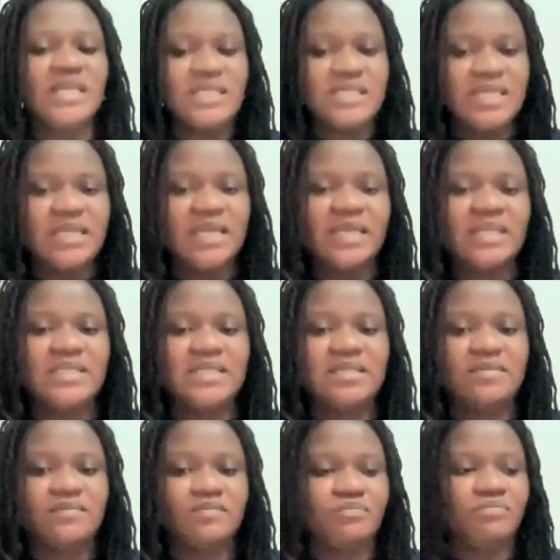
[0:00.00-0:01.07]

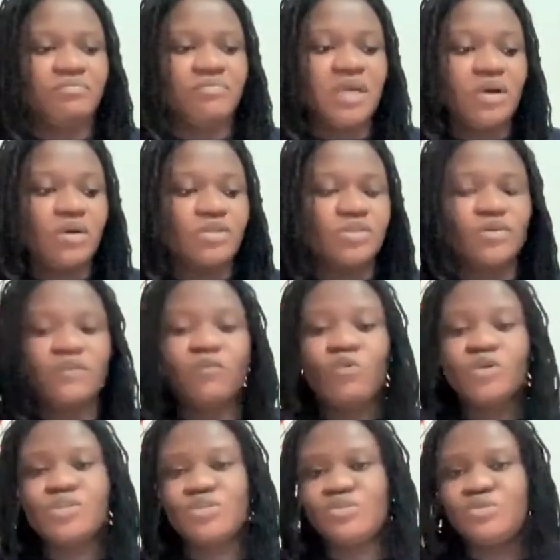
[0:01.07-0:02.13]
internet because of
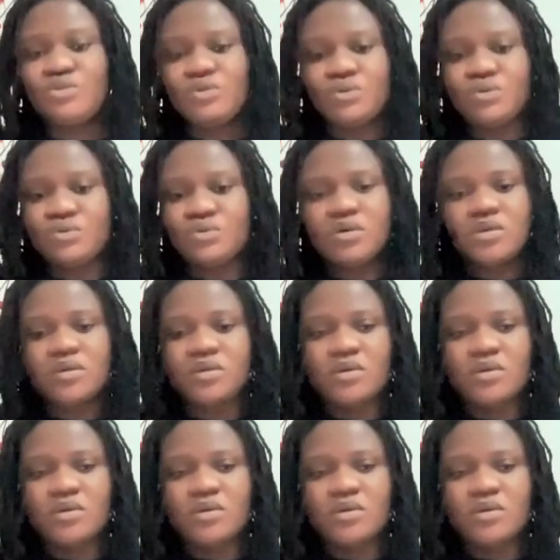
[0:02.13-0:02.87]
what you